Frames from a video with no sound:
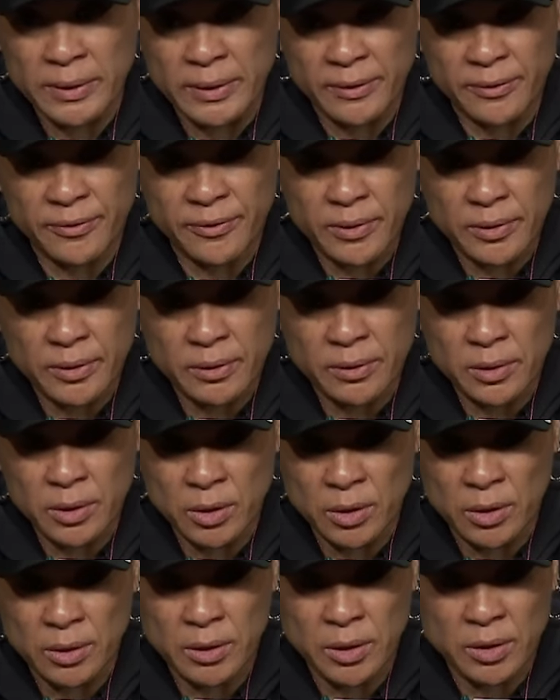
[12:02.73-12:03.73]
If
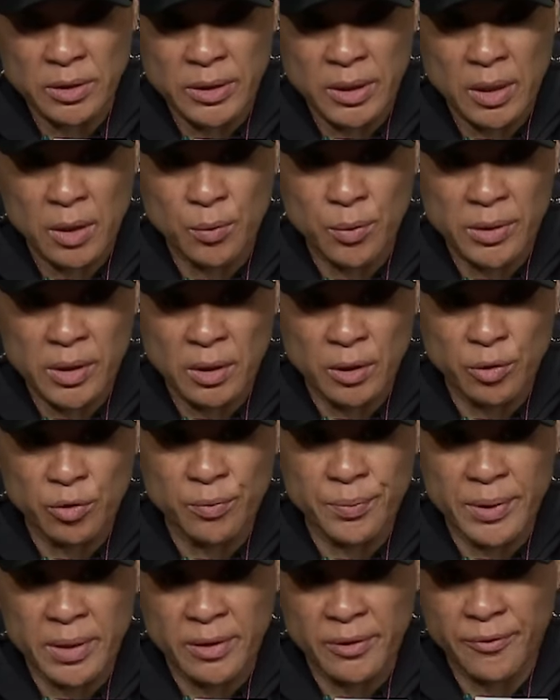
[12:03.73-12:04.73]
you're dealt with a
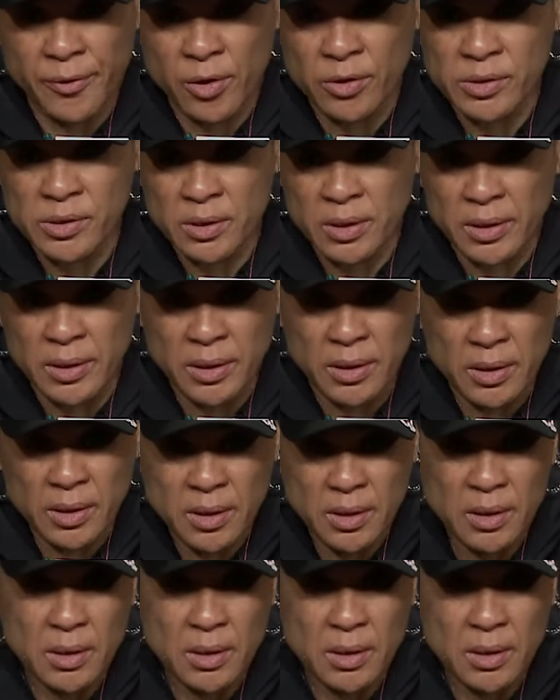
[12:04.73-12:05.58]
little bit of adversity